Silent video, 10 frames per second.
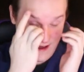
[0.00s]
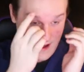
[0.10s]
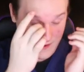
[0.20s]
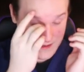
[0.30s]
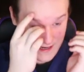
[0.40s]

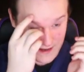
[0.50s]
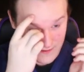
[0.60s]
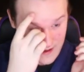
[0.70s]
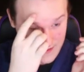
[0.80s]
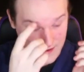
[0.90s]
I know
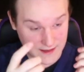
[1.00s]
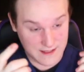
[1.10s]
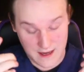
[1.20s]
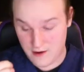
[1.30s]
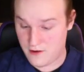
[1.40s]
technically I think I
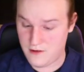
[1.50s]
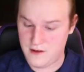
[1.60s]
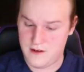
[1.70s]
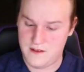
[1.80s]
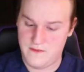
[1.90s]
said
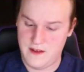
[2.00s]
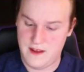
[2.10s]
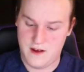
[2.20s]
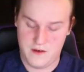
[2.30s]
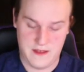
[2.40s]
earlier in the
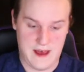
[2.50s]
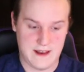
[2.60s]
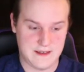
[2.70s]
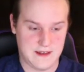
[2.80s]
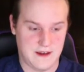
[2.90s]
video that